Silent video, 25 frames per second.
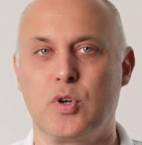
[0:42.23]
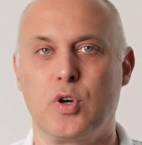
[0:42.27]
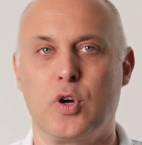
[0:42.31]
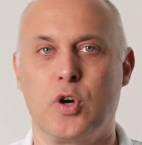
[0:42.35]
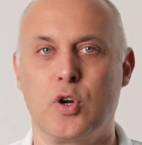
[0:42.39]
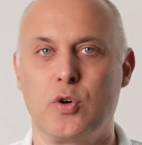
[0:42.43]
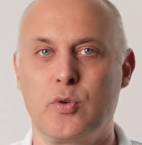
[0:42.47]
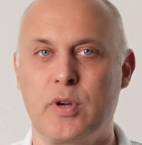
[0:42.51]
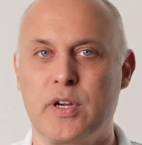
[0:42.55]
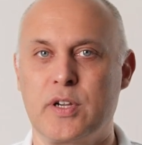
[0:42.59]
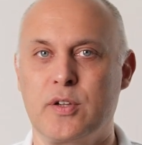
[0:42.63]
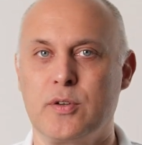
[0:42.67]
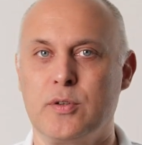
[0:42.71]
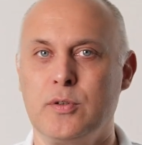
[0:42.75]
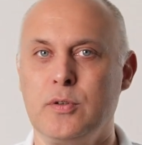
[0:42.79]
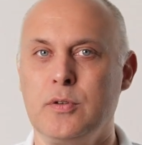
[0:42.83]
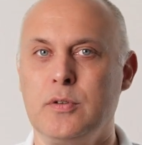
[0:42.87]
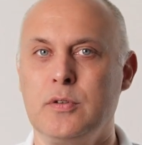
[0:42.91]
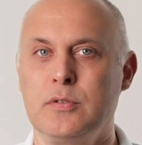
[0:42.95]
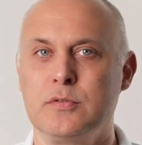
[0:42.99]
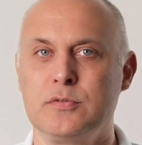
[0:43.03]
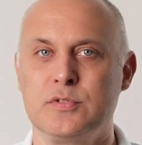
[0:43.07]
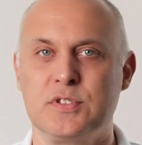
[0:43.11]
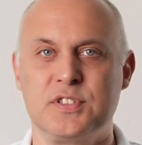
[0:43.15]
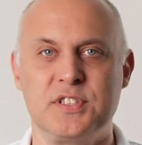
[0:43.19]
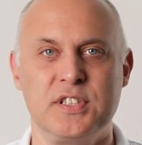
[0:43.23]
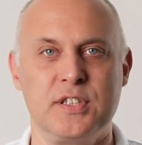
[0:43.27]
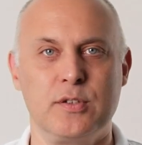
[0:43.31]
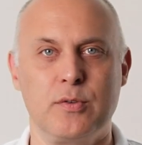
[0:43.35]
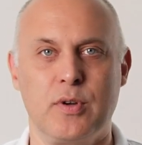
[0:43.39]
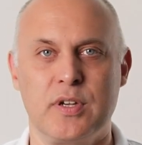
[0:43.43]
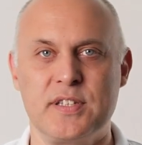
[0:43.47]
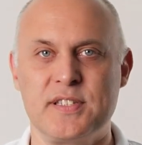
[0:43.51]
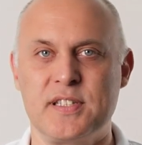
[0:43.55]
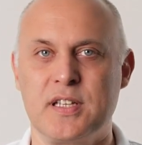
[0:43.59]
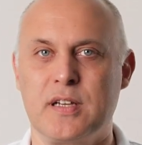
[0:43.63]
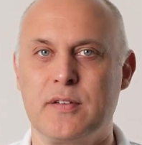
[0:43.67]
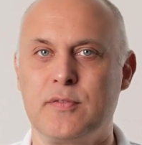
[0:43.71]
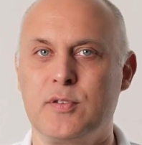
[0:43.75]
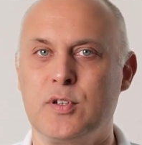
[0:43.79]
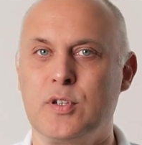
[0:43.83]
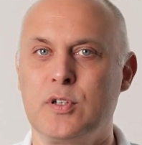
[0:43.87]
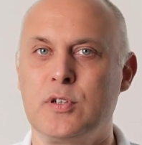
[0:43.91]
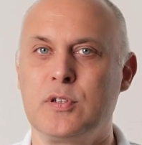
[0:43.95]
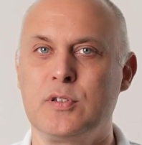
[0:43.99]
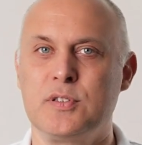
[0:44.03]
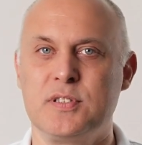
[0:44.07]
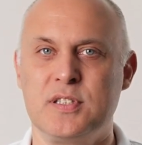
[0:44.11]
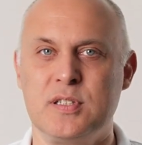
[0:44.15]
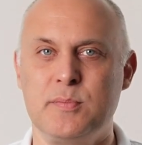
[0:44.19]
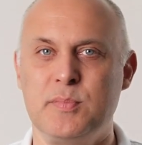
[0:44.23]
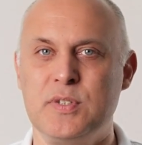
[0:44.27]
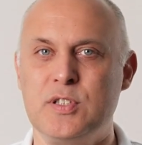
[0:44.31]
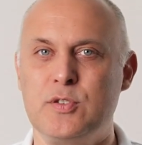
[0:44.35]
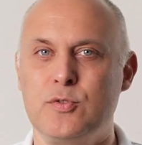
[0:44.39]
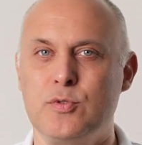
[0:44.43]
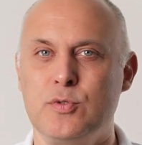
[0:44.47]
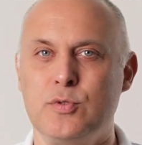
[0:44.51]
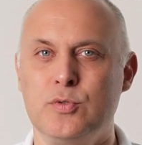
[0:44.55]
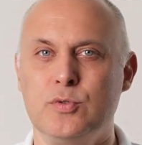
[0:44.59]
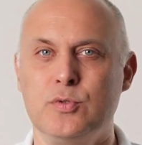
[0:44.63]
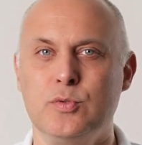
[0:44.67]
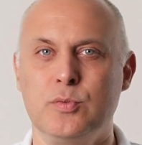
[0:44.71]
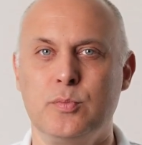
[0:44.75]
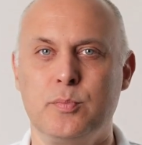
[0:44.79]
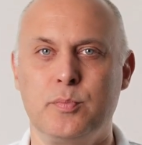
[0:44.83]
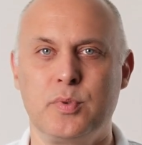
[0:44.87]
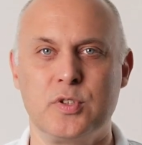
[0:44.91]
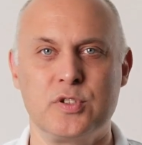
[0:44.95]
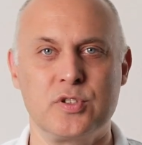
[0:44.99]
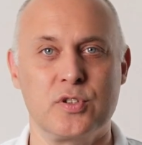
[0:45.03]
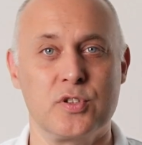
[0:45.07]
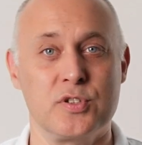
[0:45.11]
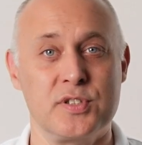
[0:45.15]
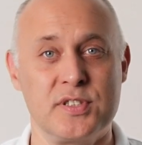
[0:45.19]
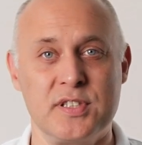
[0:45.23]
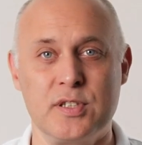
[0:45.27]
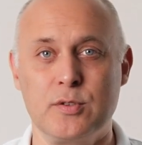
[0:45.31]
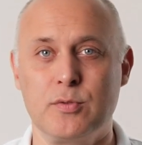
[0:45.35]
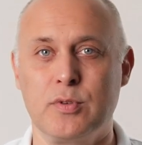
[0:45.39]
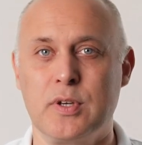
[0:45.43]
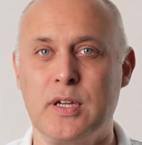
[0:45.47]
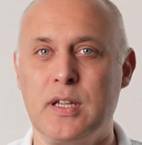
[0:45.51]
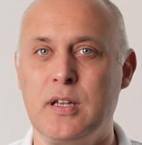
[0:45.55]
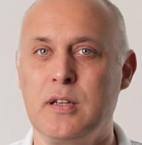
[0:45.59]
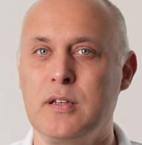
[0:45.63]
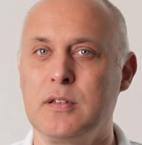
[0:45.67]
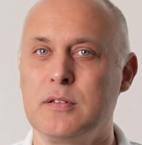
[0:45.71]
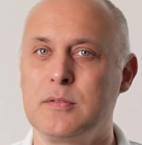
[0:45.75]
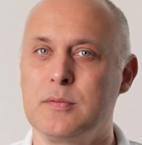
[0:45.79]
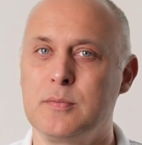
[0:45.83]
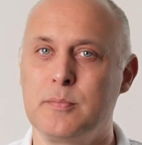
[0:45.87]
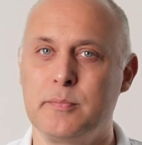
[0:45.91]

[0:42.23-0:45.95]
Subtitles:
Oracle, SQL Server, DB2, PostgreSQL,